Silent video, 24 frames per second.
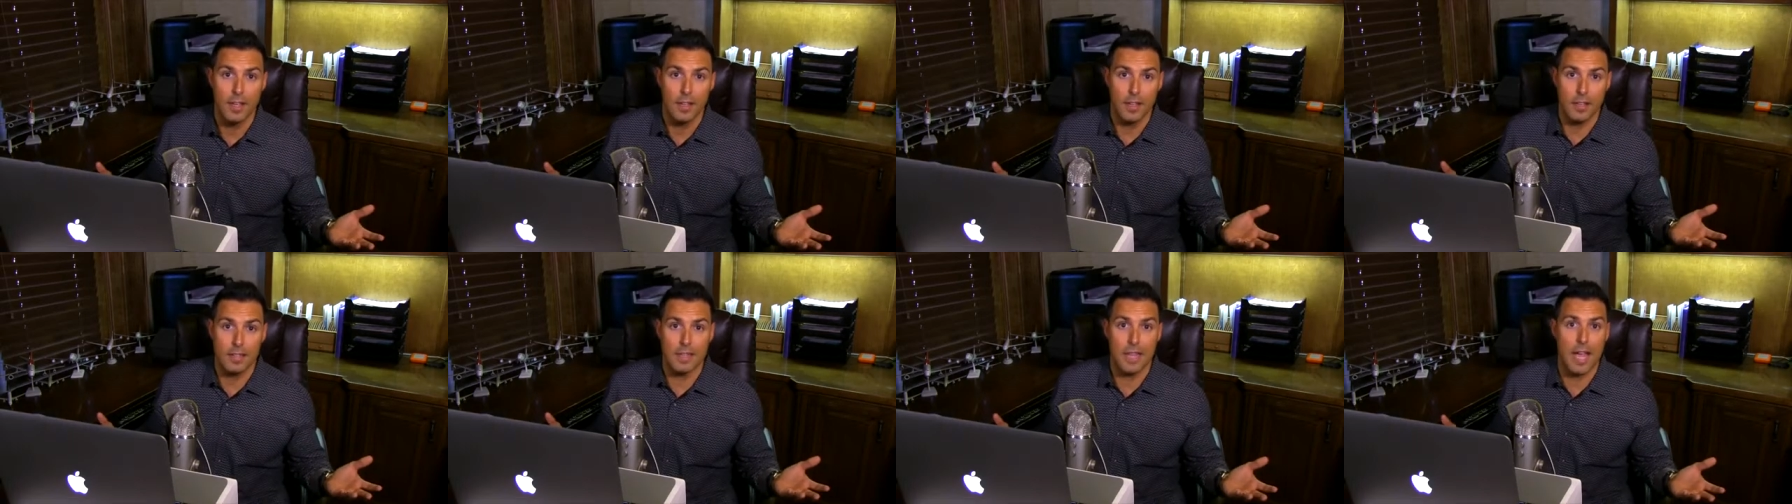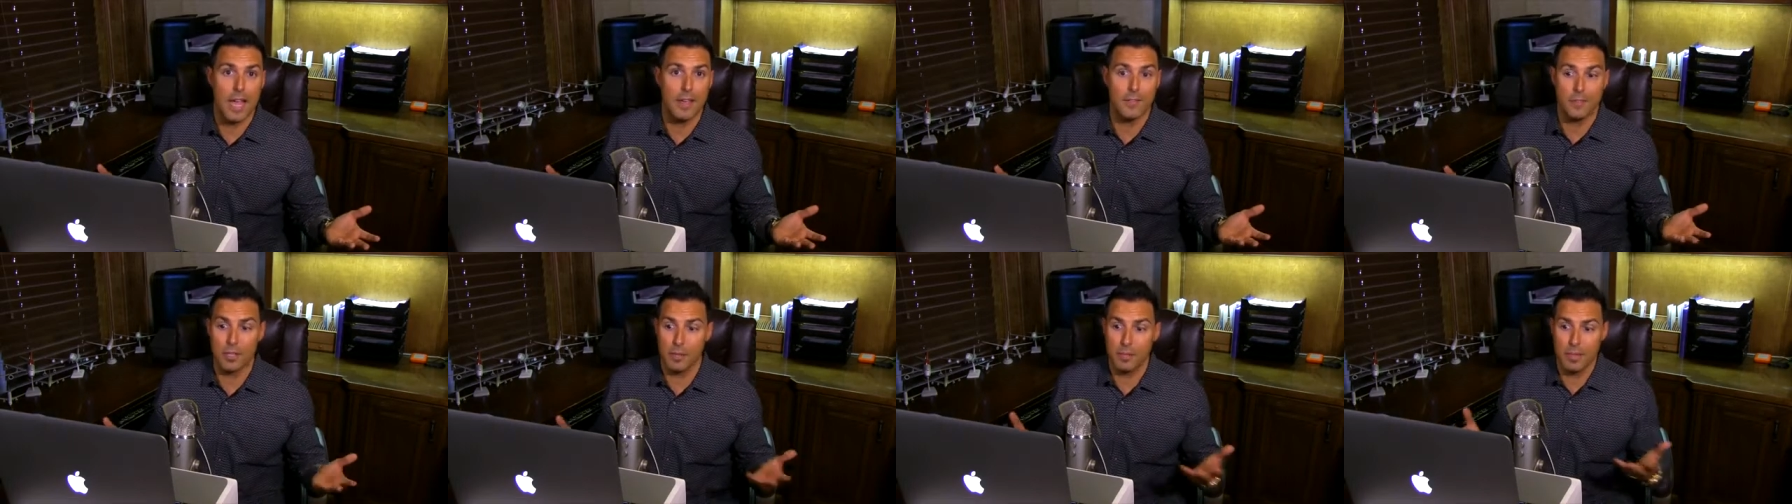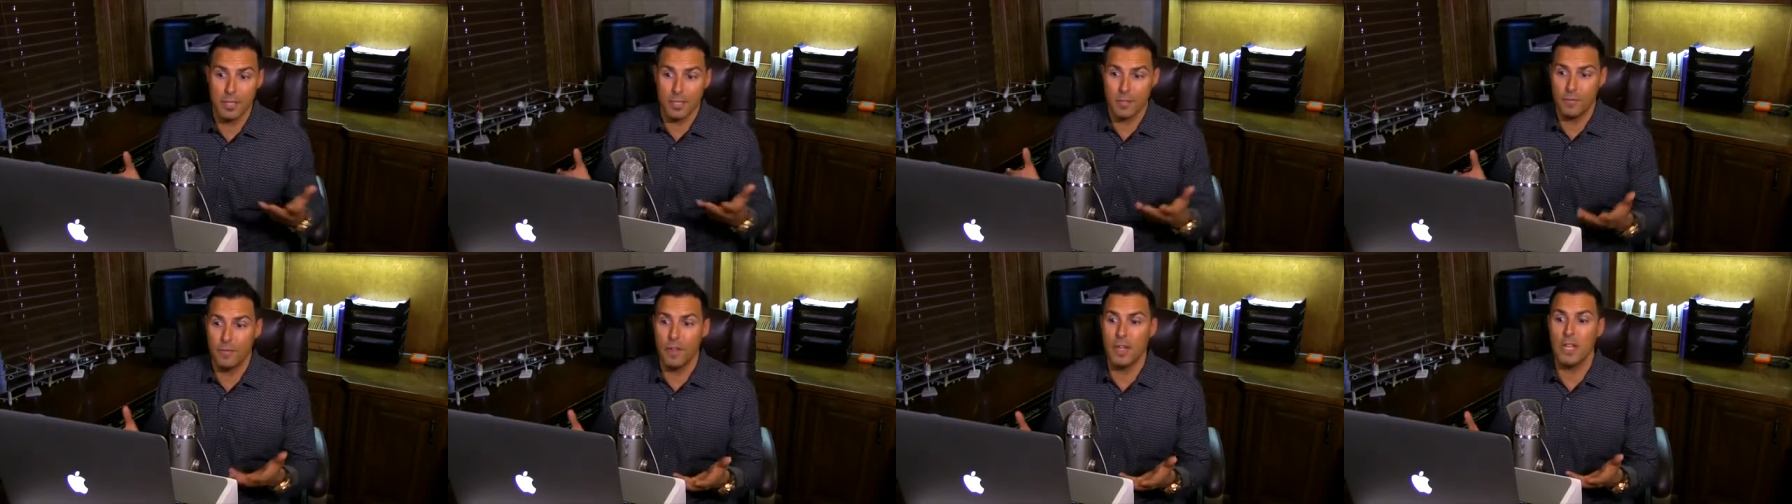live stream
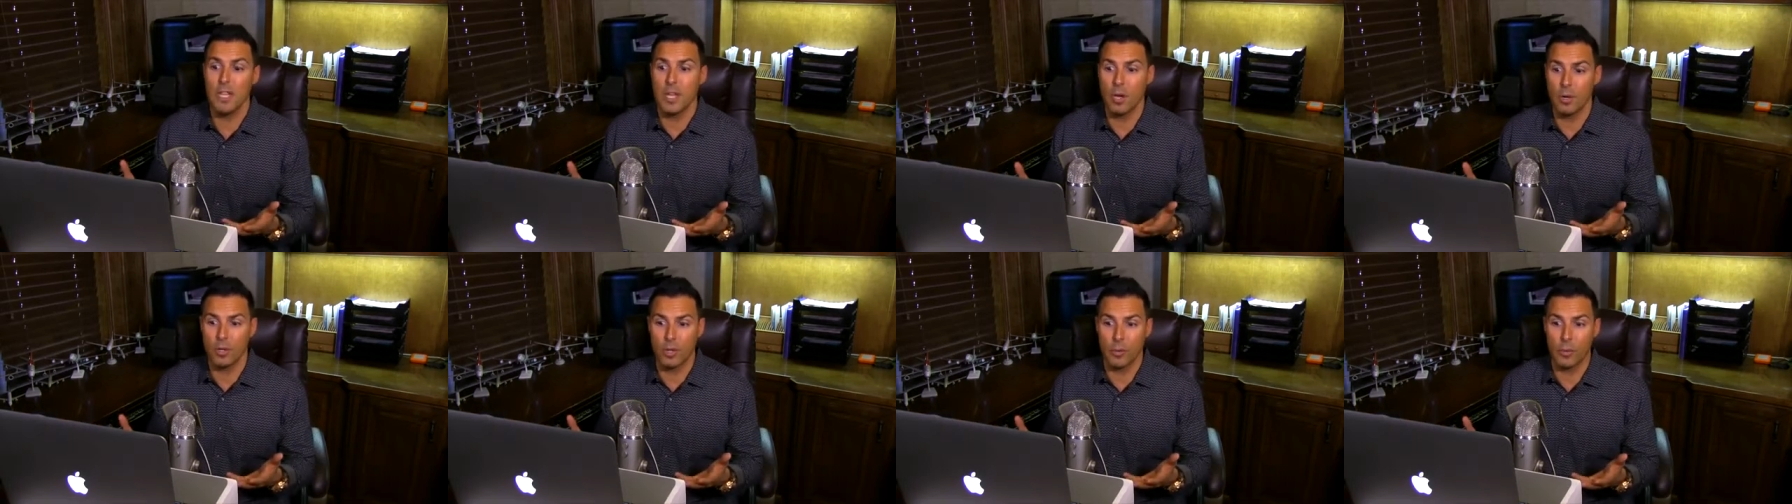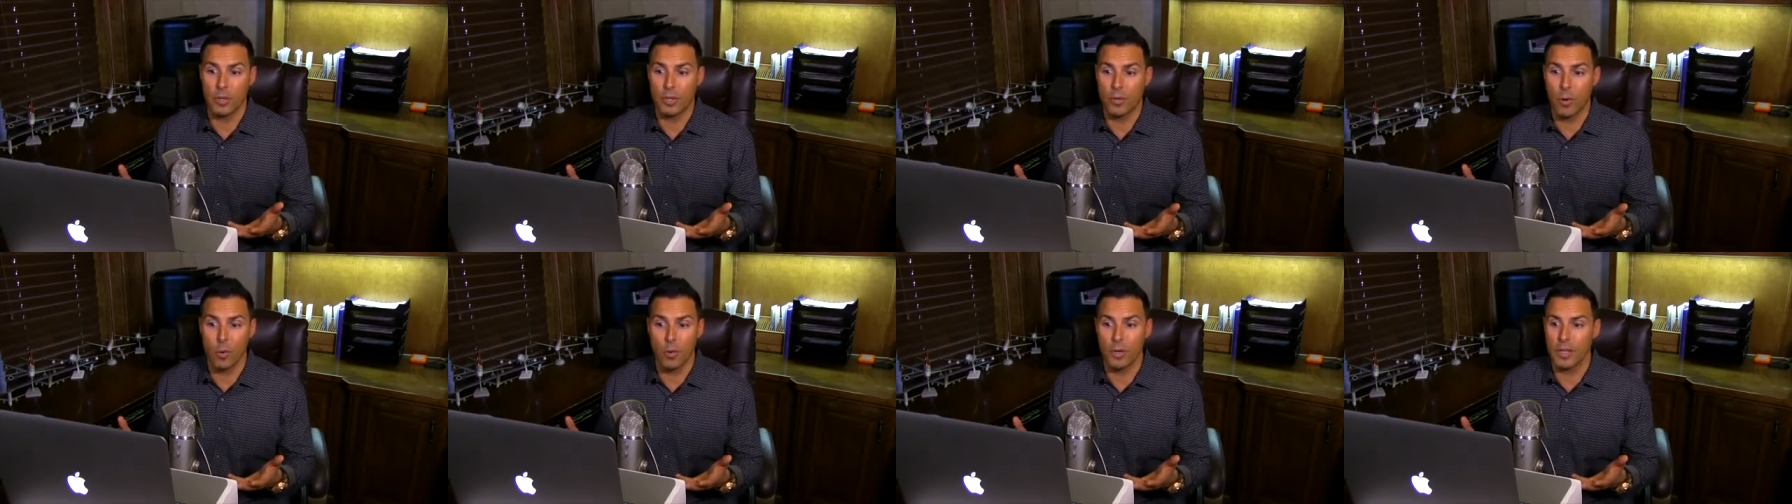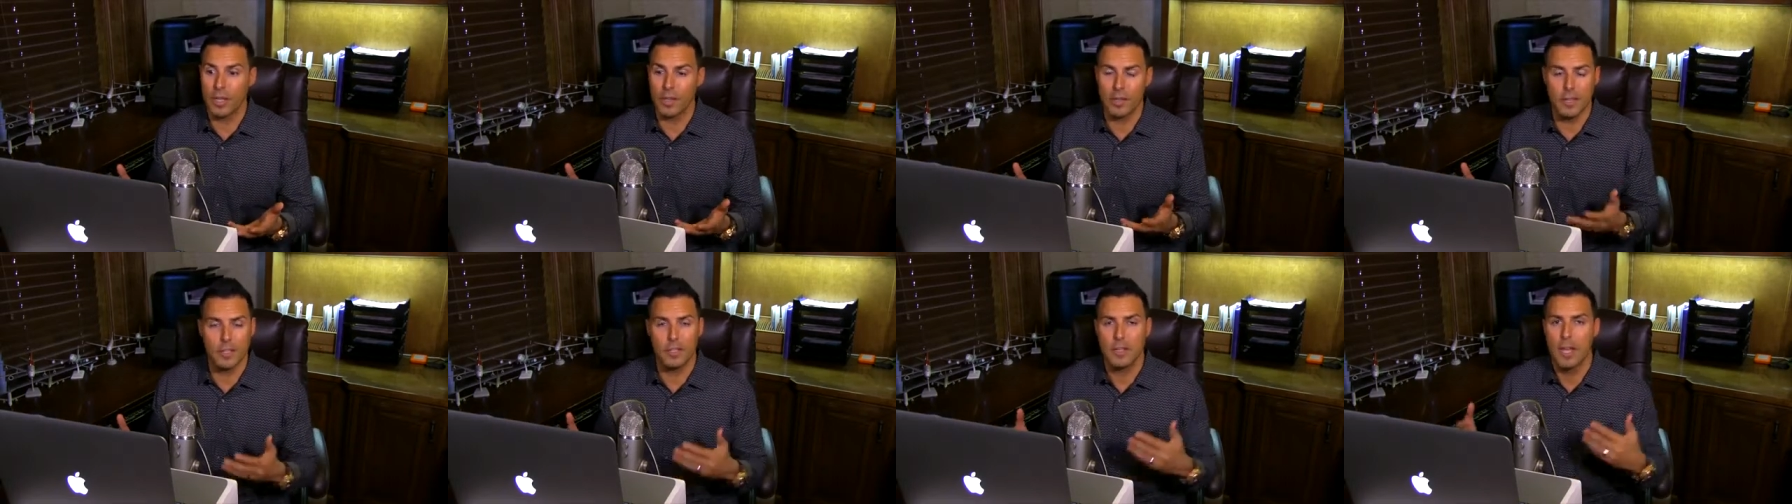and this video and the
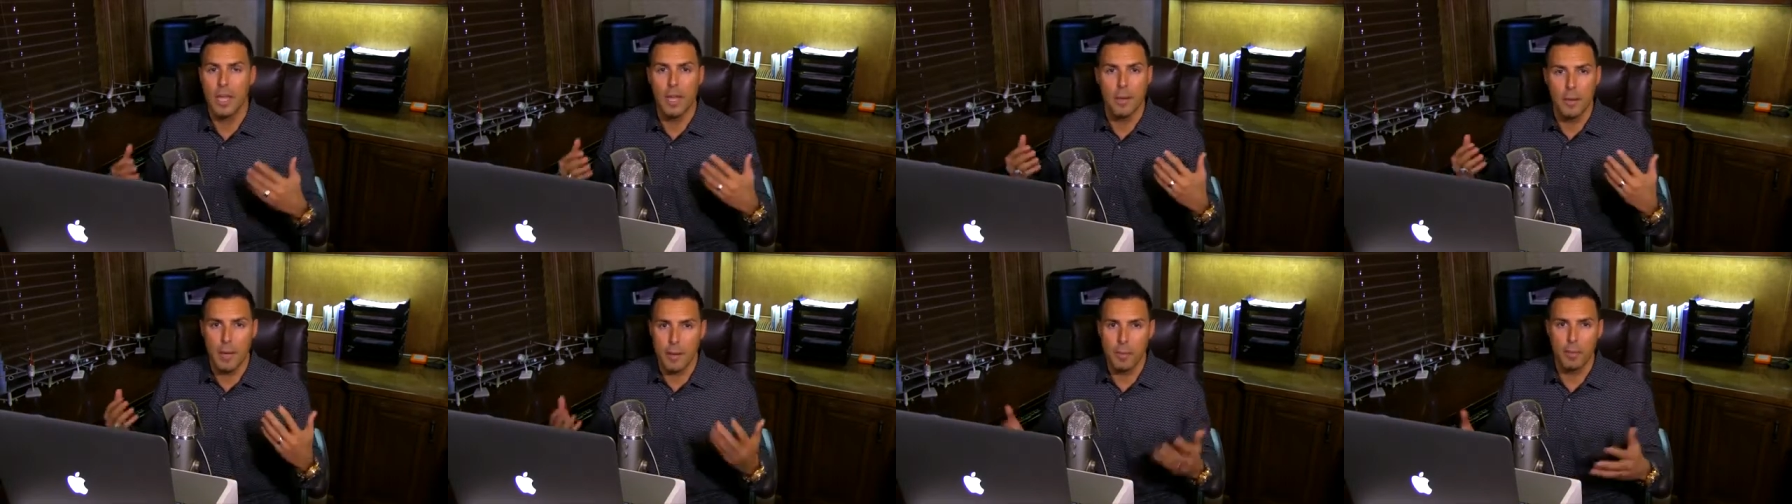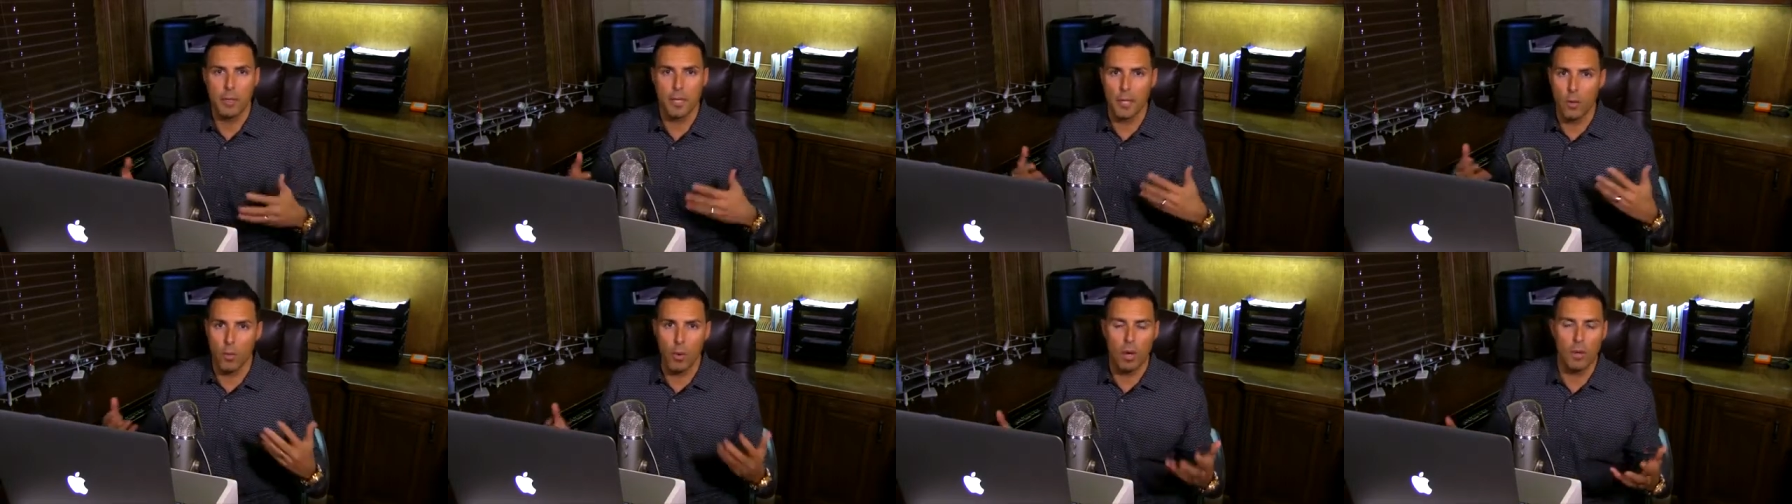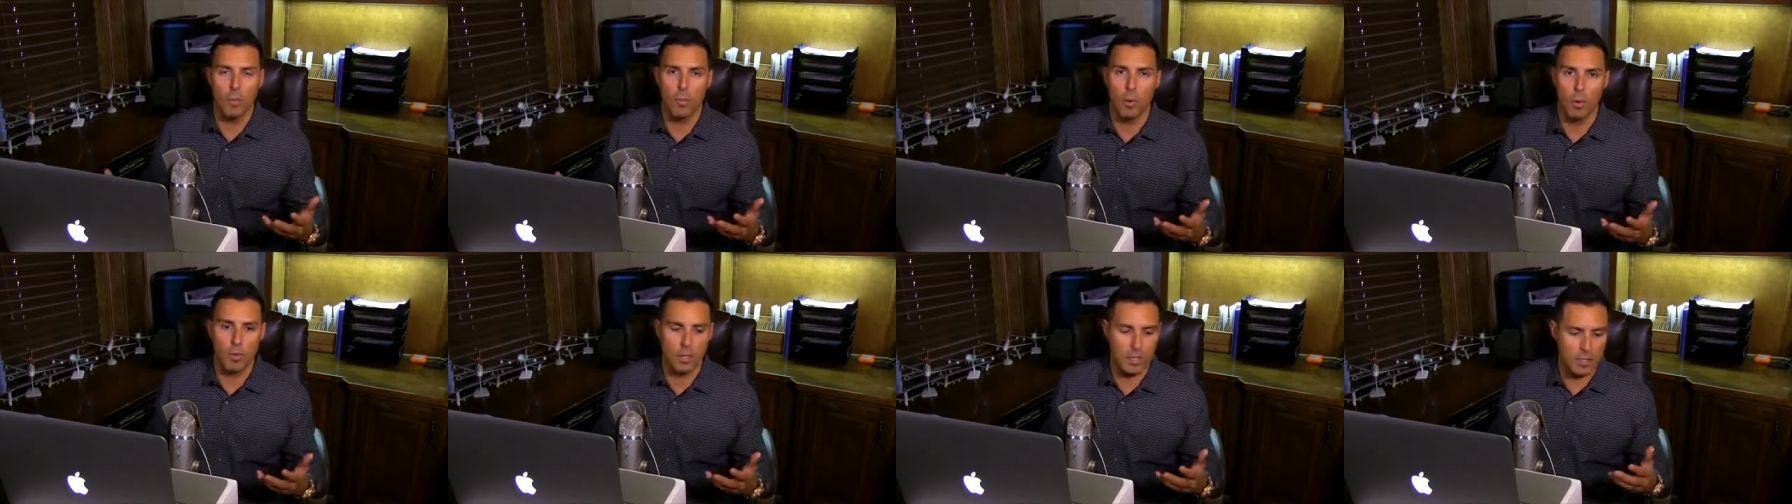recording of this, people are going to
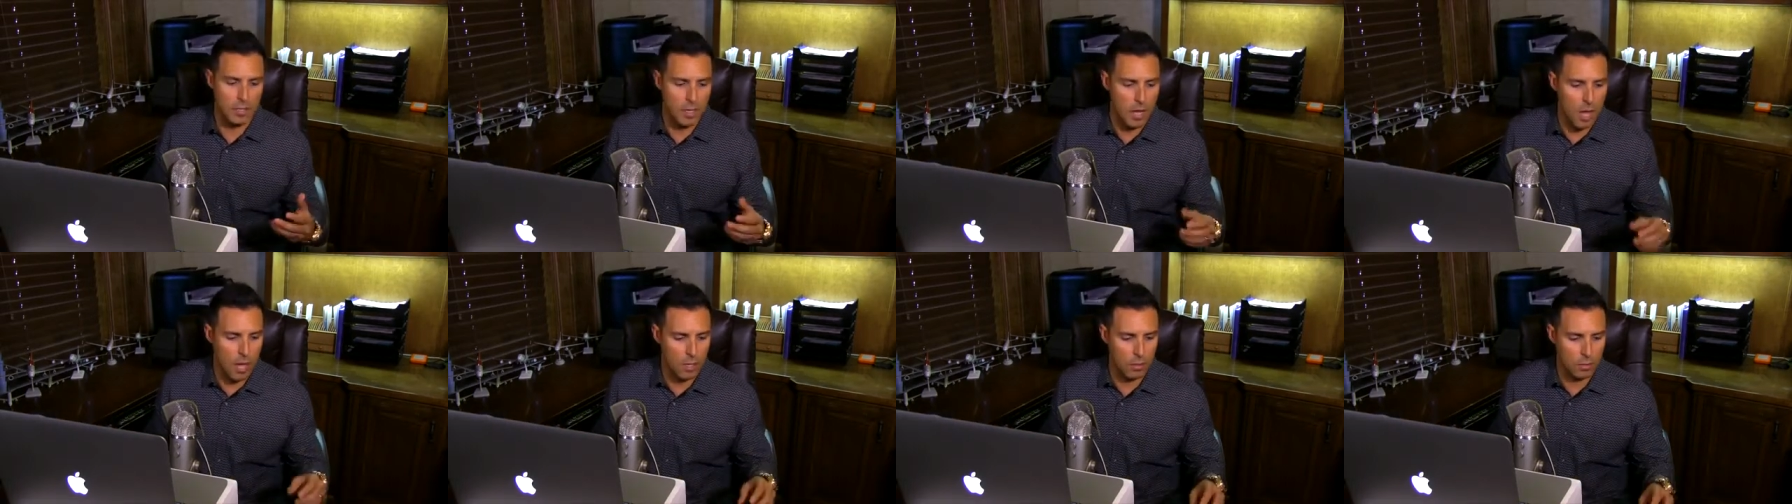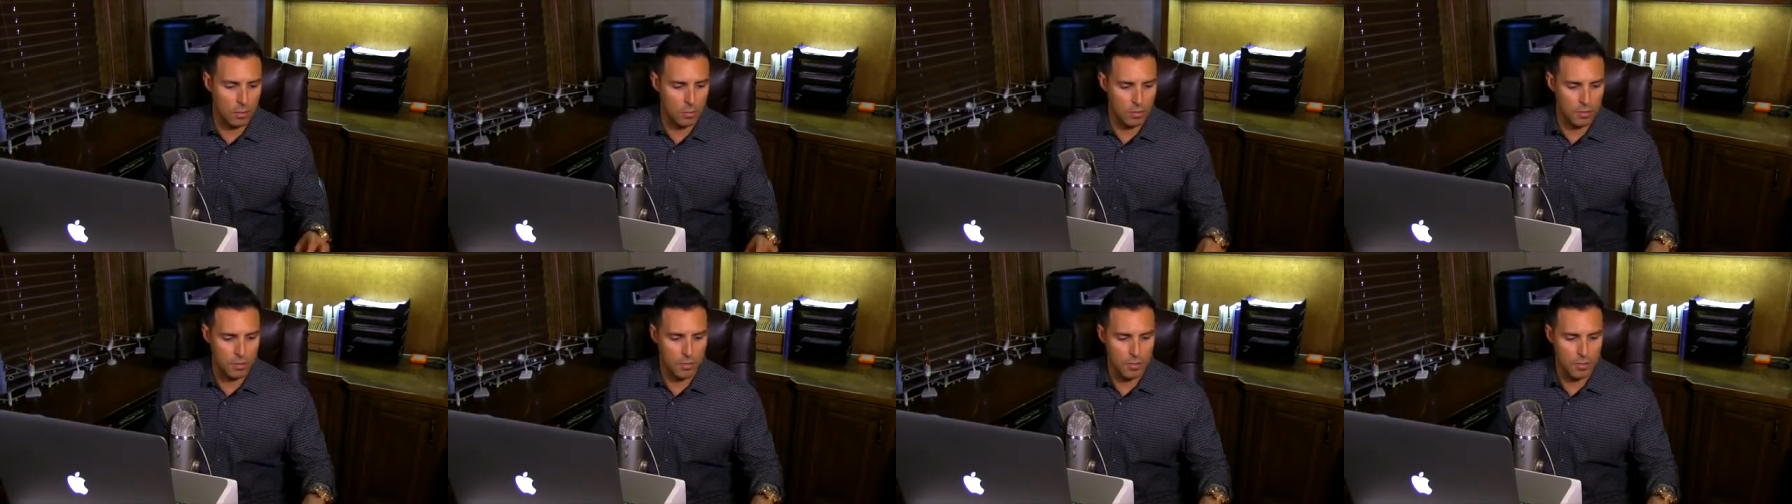want more of these goggles.